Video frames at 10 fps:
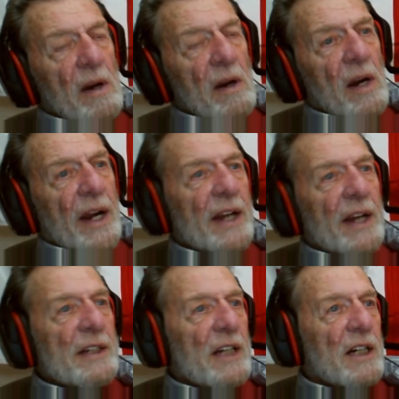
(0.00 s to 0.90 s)

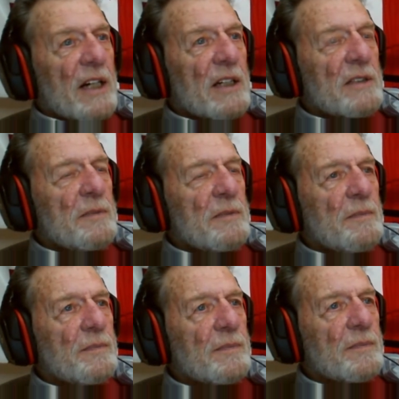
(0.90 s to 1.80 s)
And I
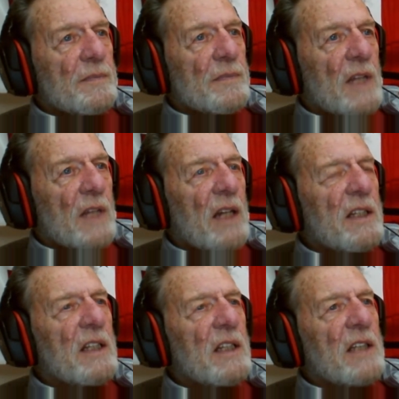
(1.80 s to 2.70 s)

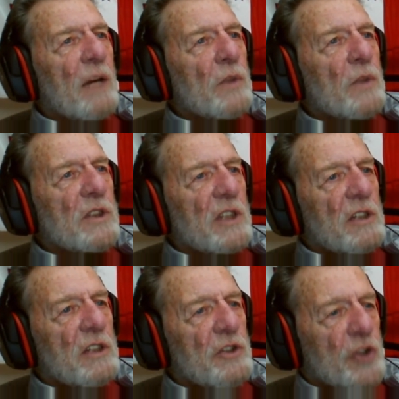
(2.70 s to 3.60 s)
think that was
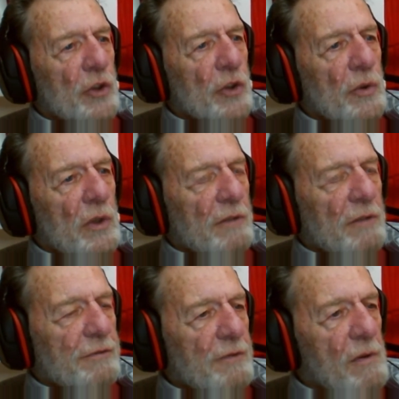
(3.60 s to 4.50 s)
in June of